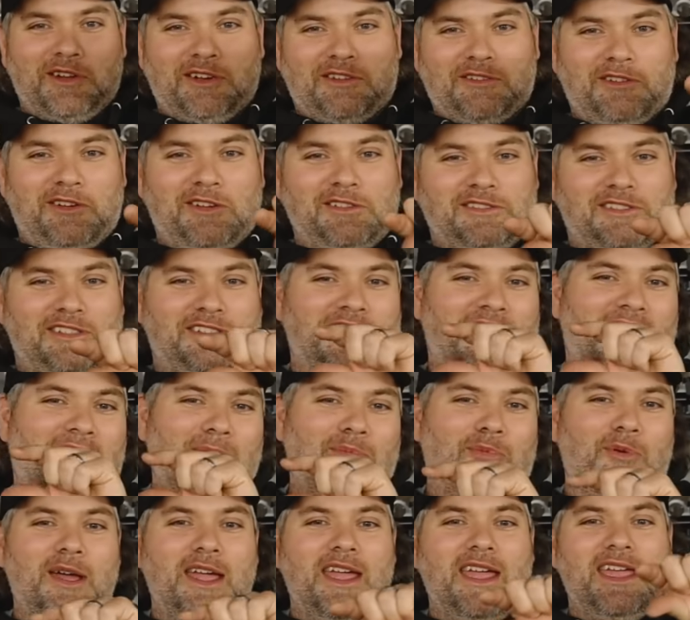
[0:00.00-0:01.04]
across the
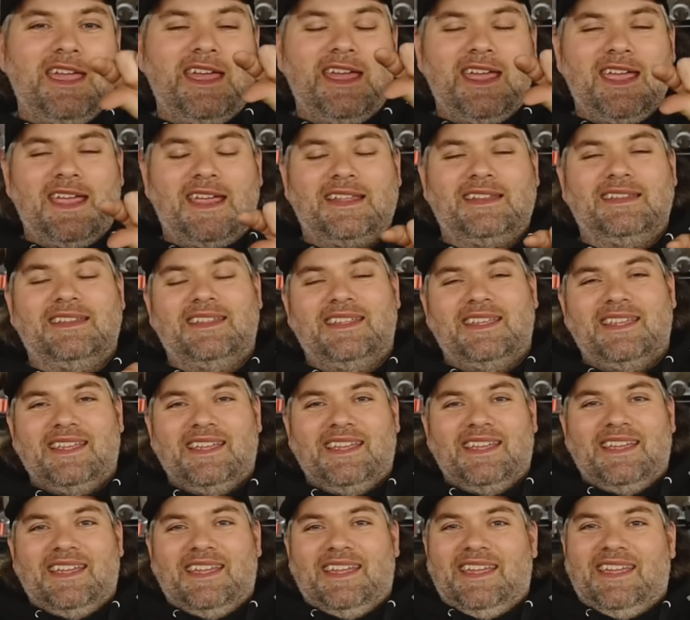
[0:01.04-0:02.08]
top wing,
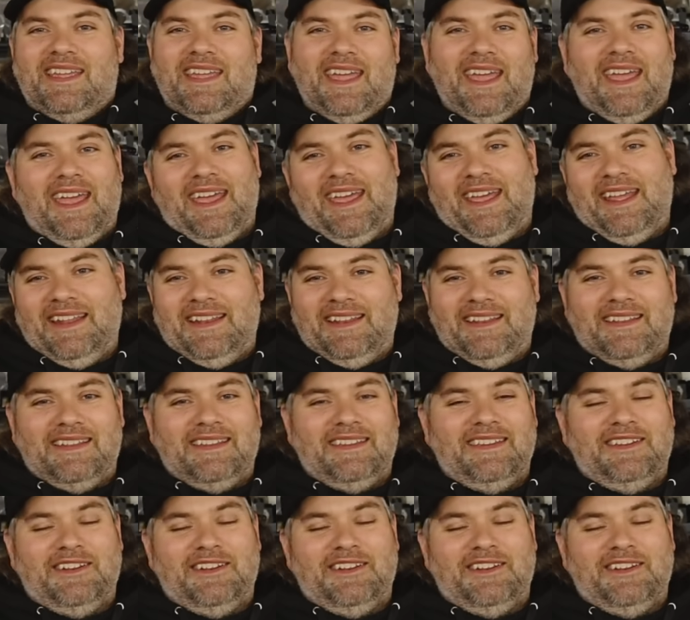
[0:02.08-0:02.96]
and